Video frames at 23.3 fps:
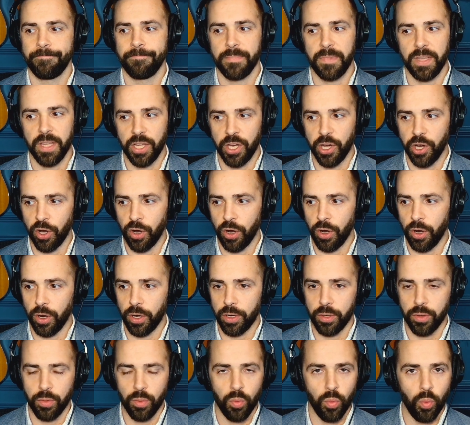you're
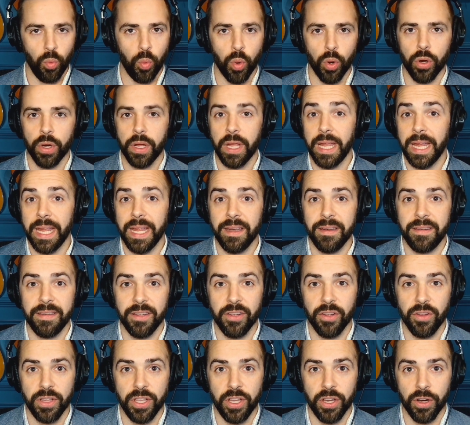working
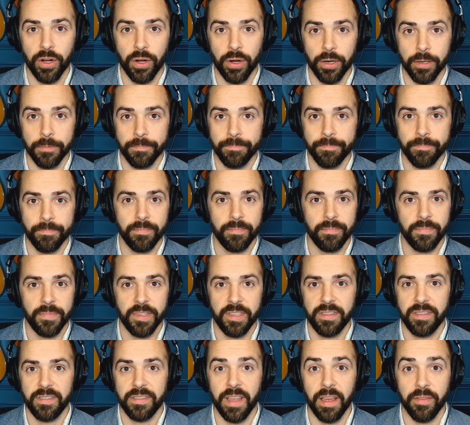until you're
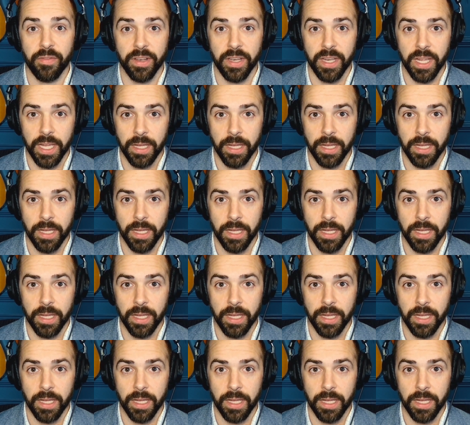70,